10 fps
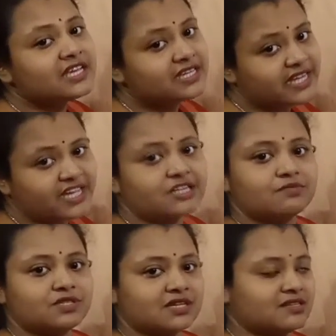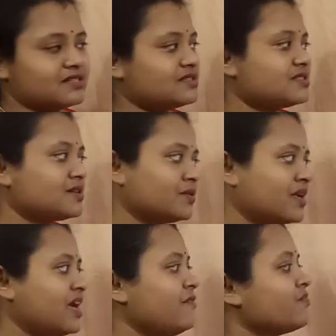negative sentence.
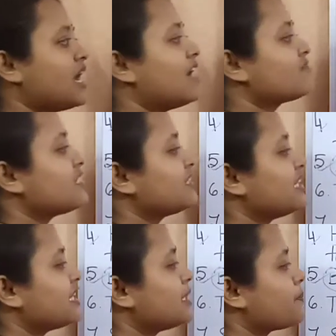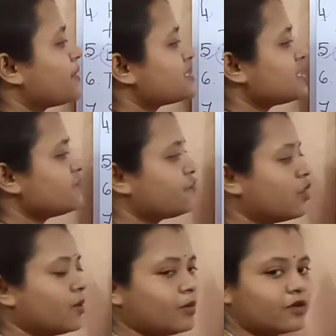Okay. After that the present
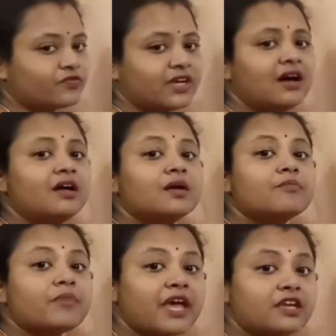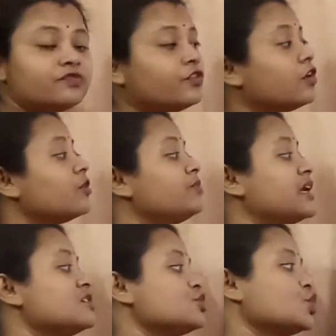form of the main verb,
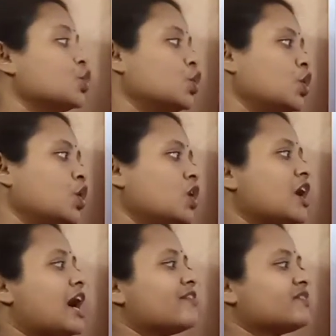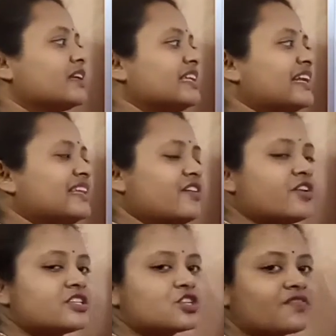that is go. After that the
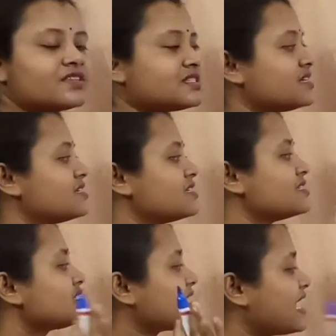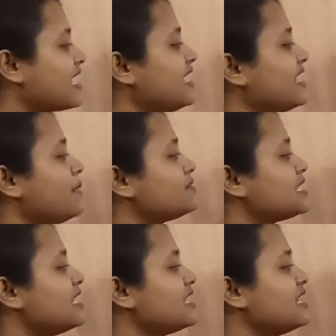rest of the sentence. Again I am
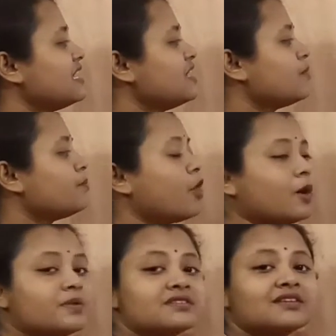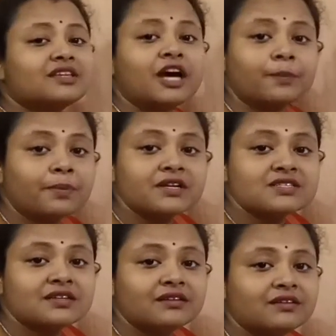telling Bob is the third person.